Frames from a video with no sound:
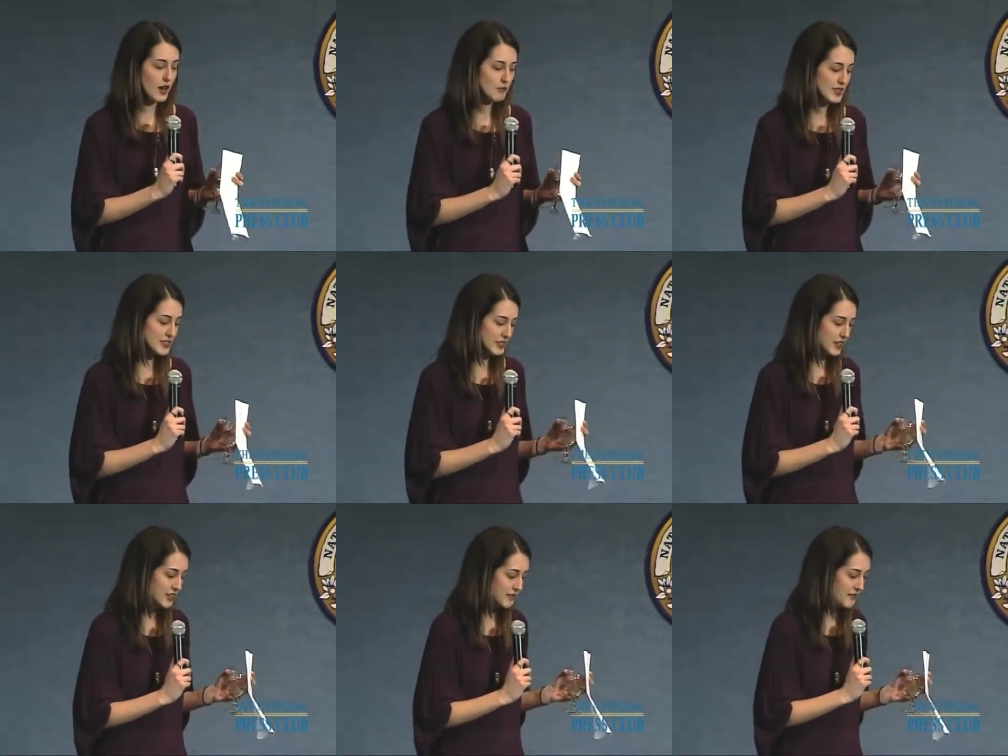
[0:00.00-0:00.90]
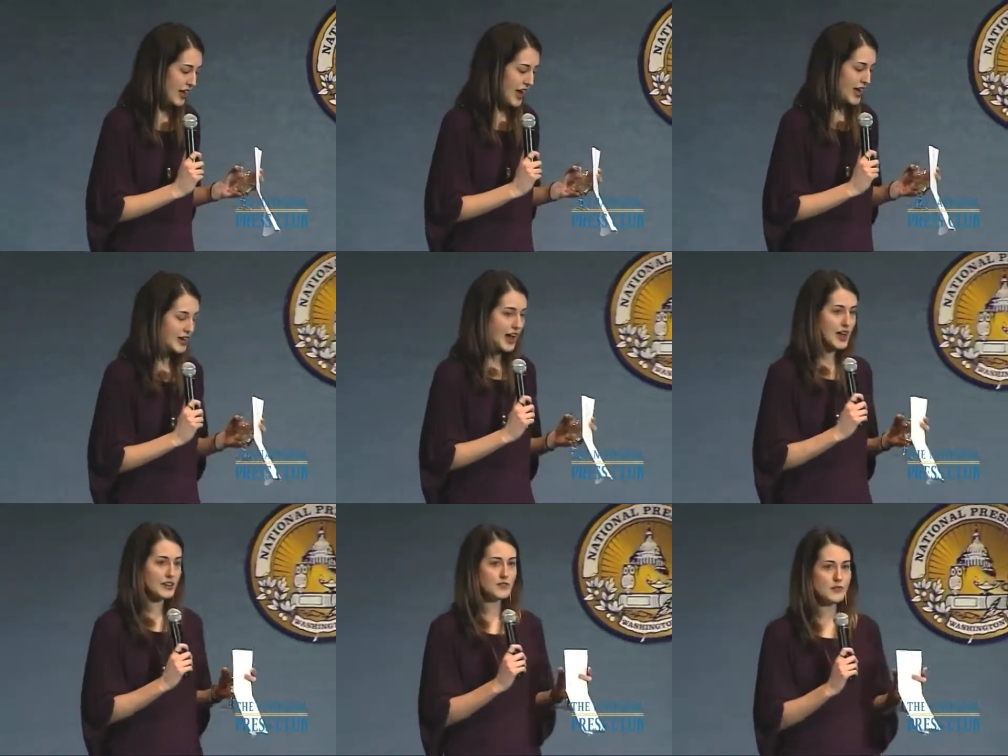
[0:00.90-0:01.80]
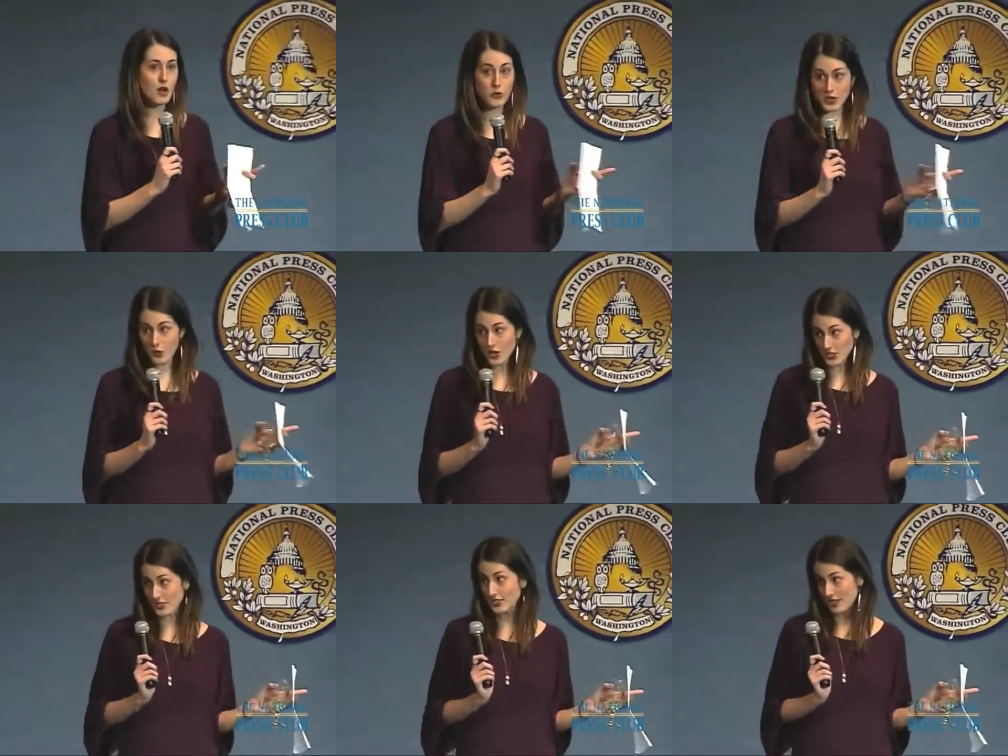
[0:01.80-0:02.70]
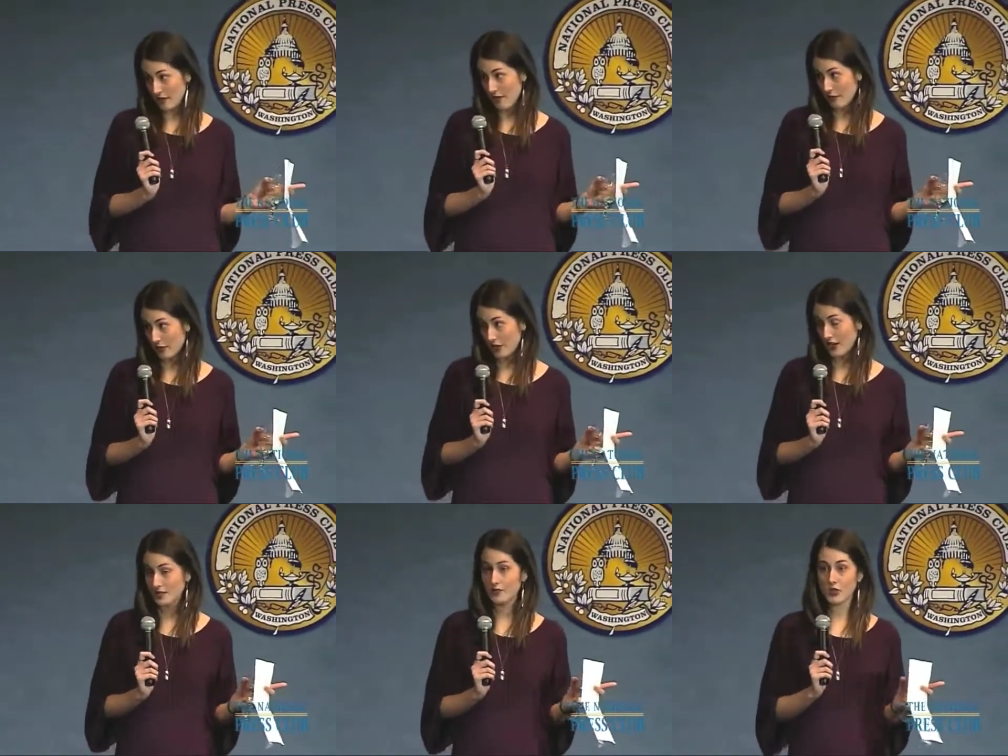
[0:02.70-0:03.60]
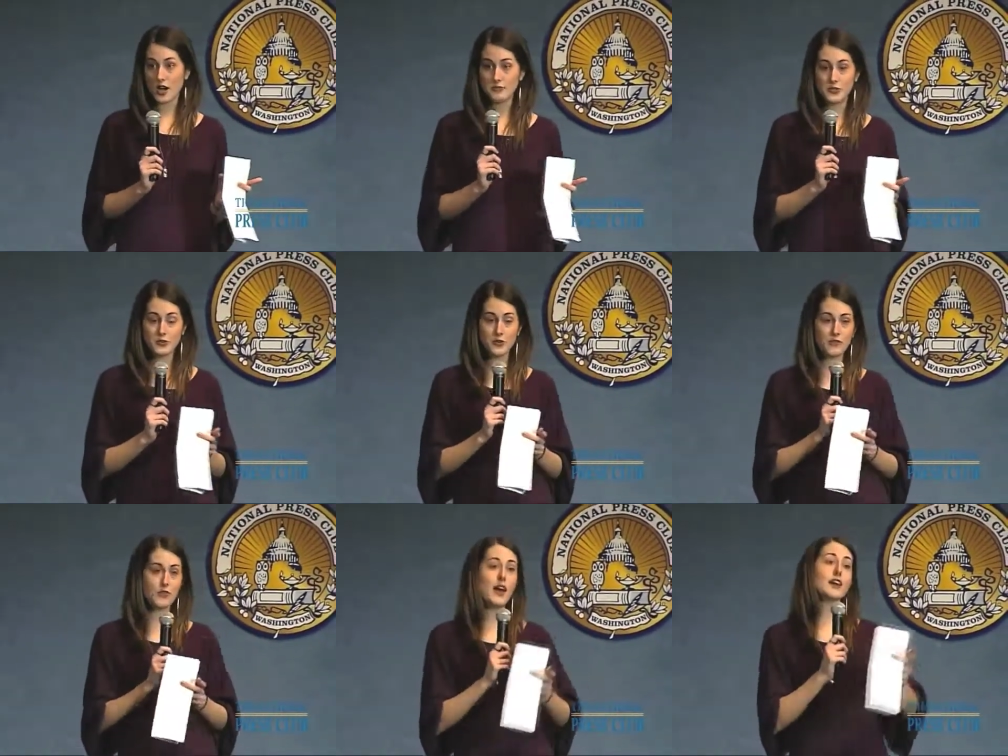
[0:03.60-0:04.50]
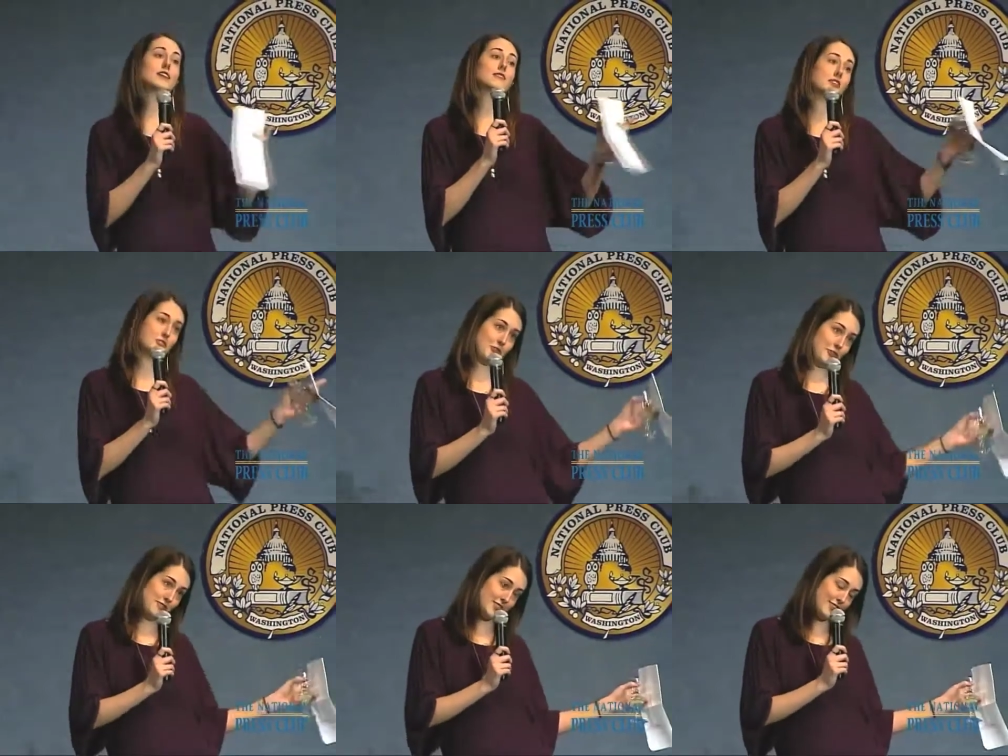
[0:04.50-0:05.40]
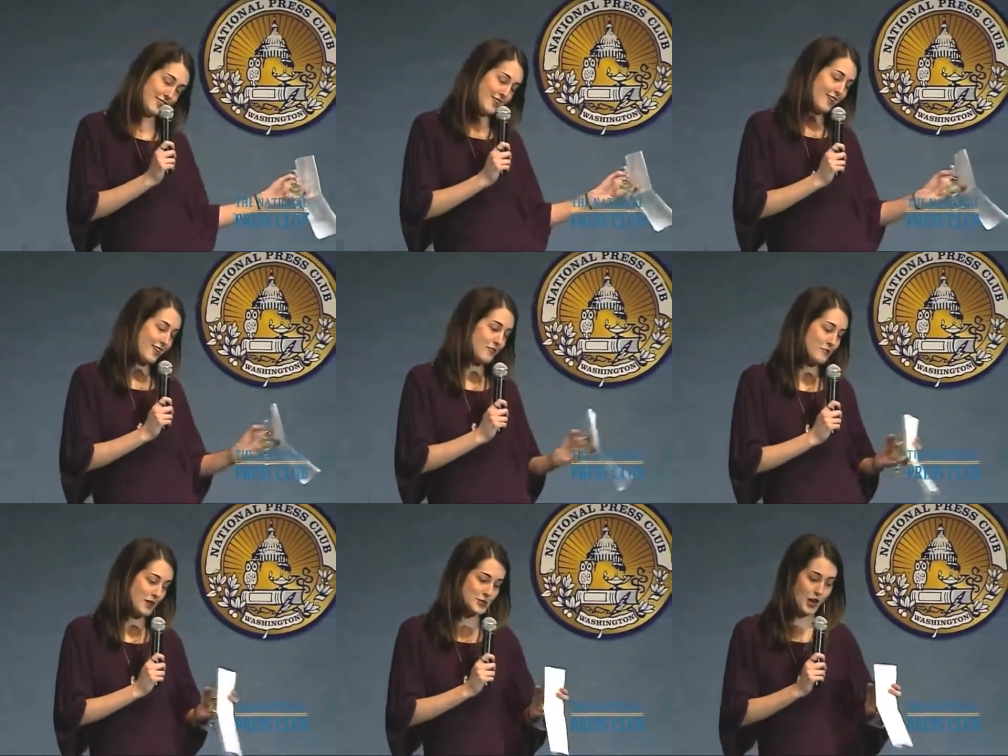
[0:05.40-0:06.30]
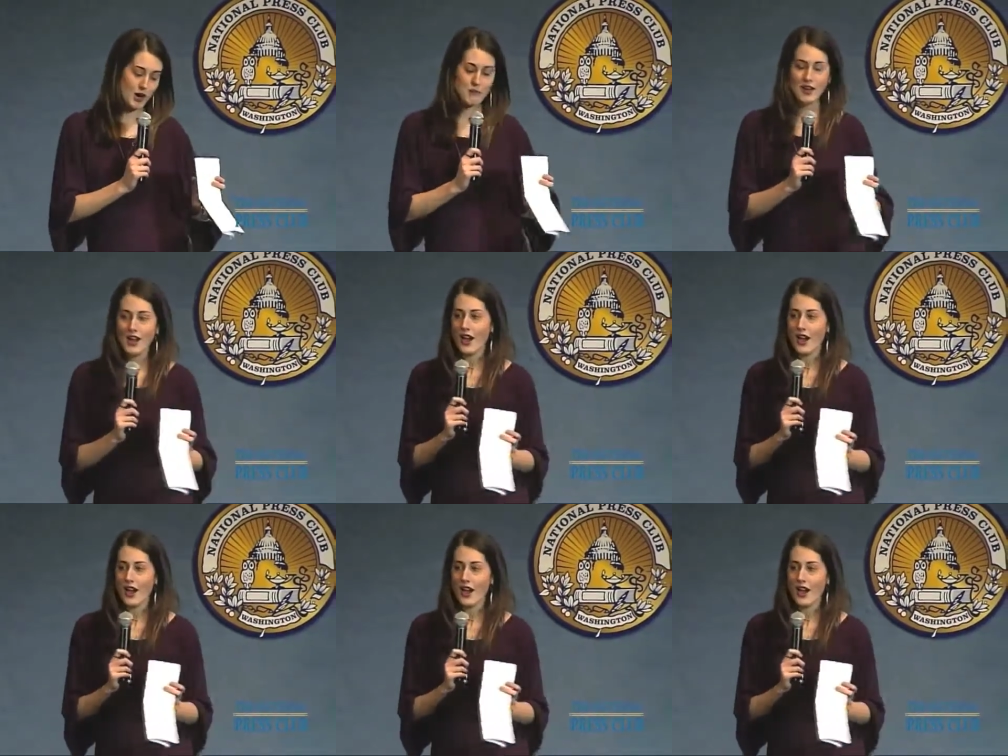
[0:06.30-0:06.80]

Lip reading: place to live. And I work at Washington CityPaper, and I subscribe to a variety of listservs for my job,